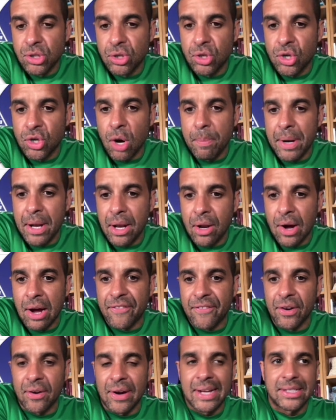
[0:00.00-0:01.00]
You've got to be like
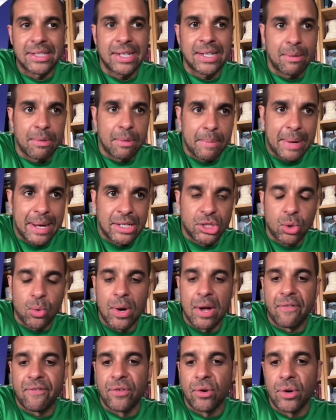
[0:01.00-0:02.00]
for like, same amount of
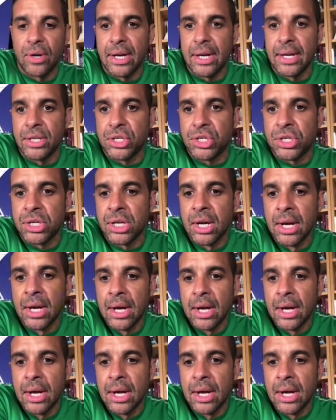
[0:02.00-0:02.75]
square footage.